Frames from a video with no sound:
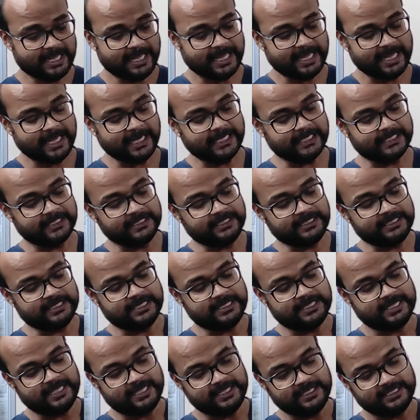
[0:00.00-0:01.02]
And
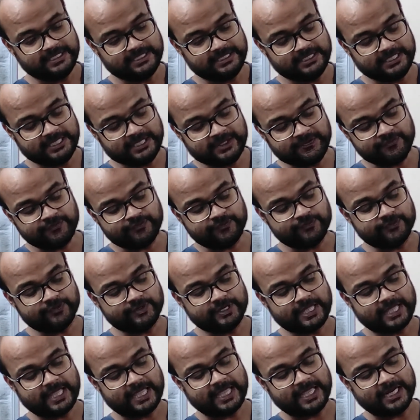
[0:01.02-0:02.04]
if
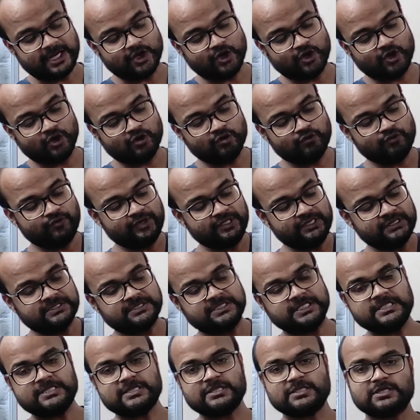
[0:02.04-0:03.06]
along with
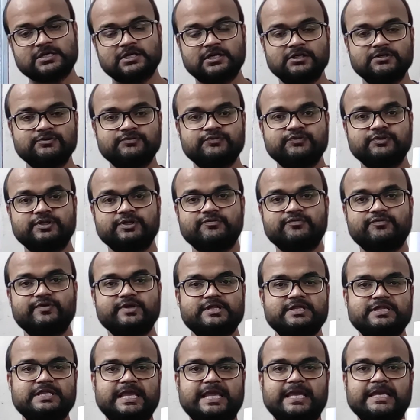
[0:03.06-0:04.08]
this curved
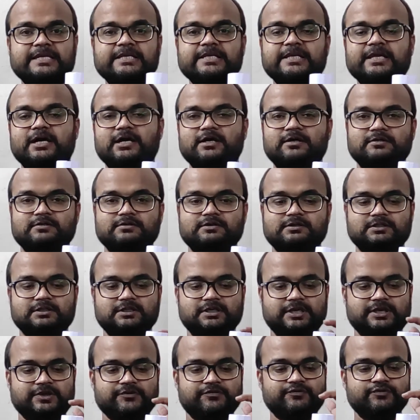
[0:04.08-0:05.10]
surface area,
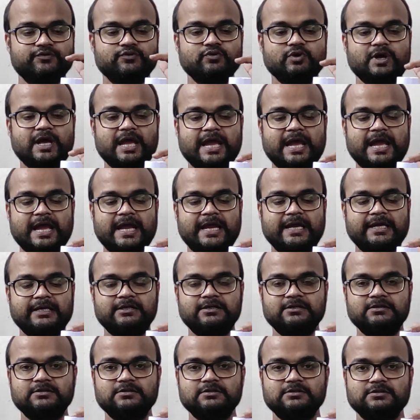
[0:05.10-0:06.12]
if you
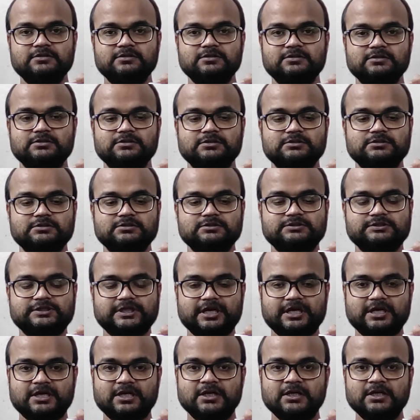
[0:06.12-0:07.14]
add
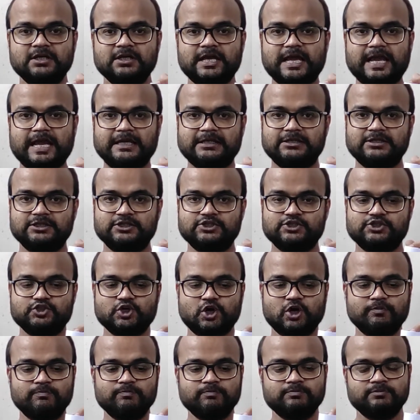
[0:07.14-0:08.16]
circle at the
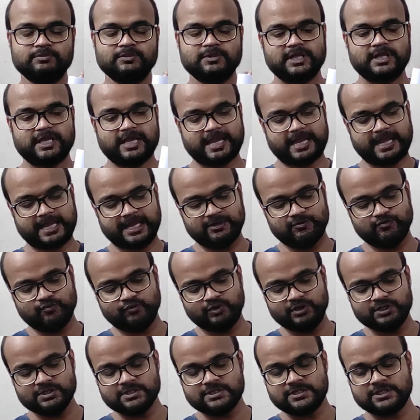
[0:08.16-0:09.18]
top and
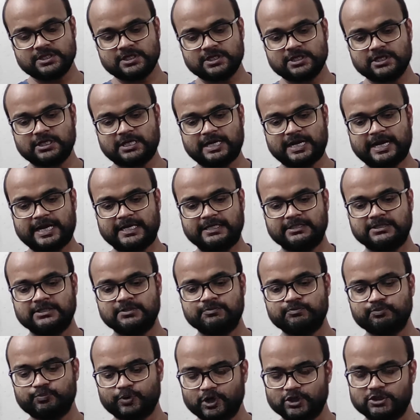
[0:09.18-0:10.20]
one circle at the
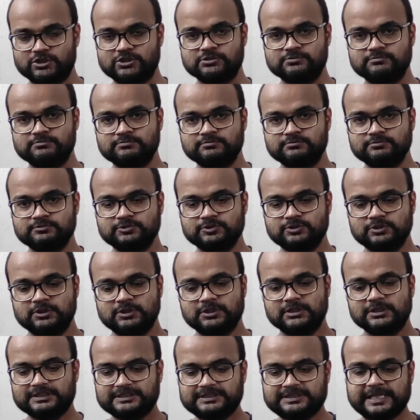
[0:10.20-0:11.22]
bottom,
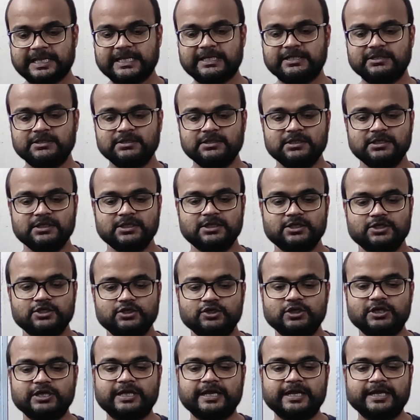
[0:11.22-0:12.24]
then
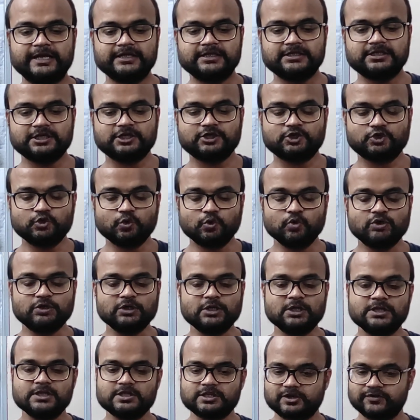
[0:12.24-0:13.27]
you will get the
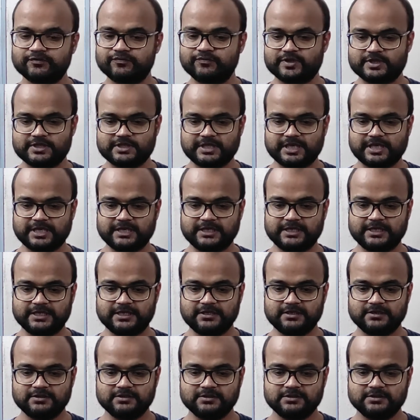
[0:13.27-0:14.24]
total surface area.